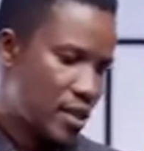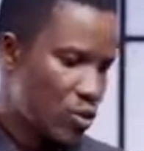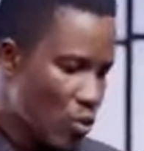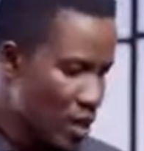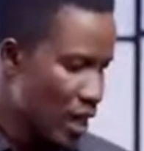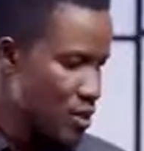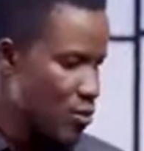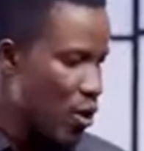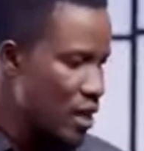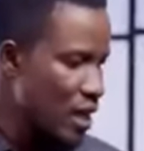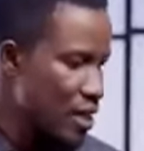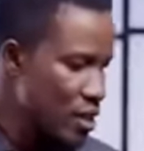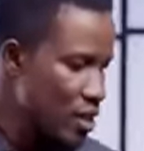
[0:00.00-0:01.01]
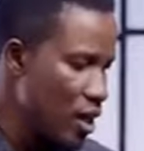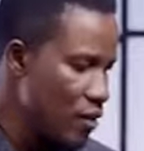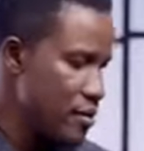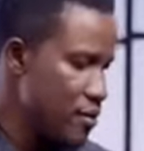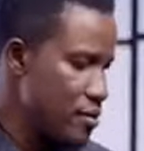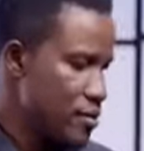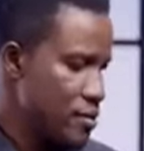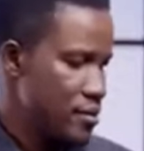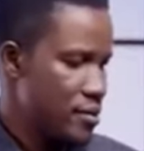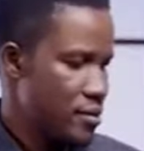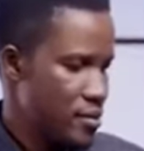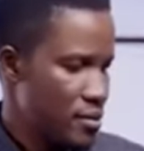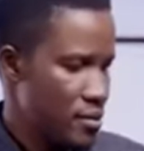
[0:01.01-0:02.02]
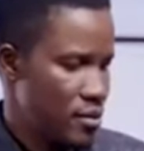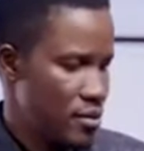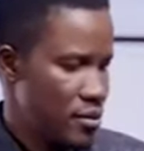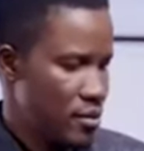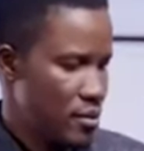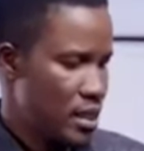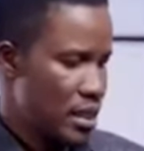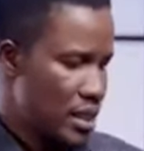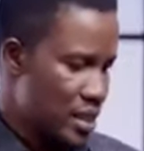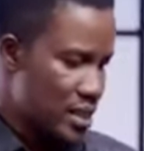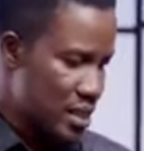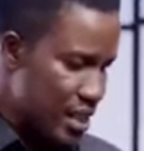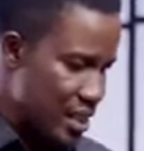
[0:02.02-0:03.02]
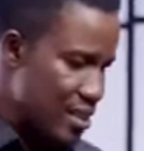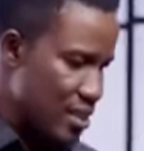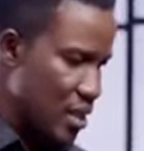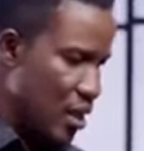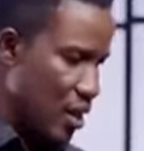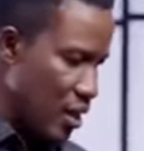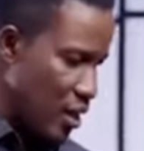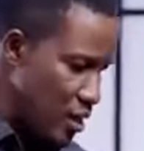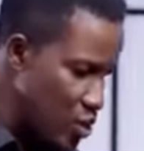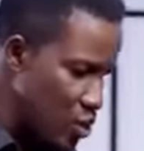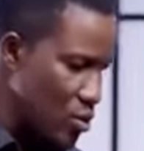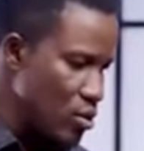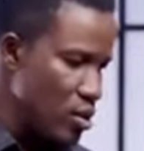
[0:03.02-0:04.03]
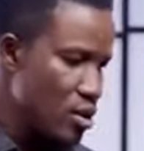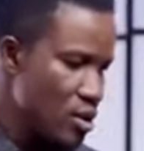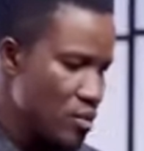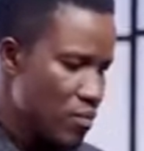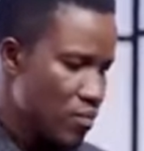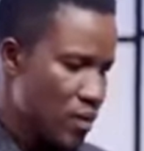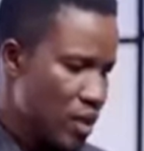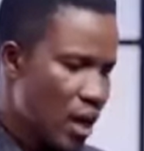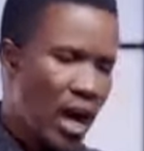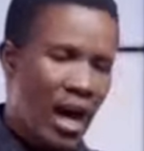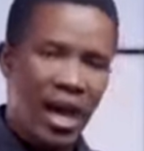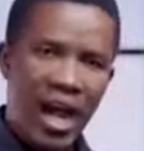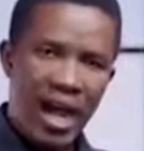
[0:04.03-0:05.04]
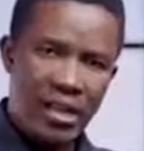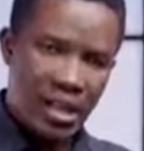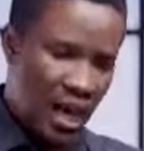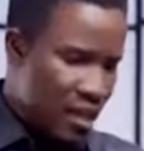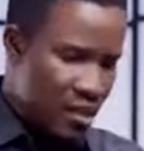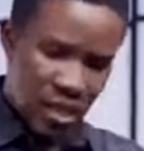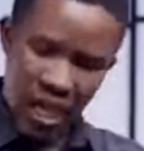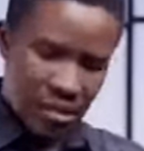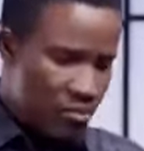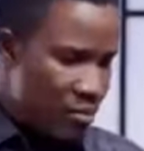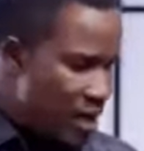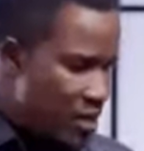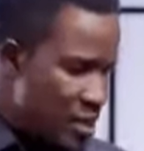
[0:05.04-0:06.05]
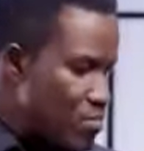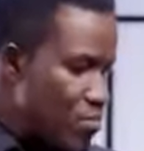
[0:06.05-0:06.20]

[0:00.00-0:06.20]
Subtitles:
The one that is more than enough. It takes a little and makes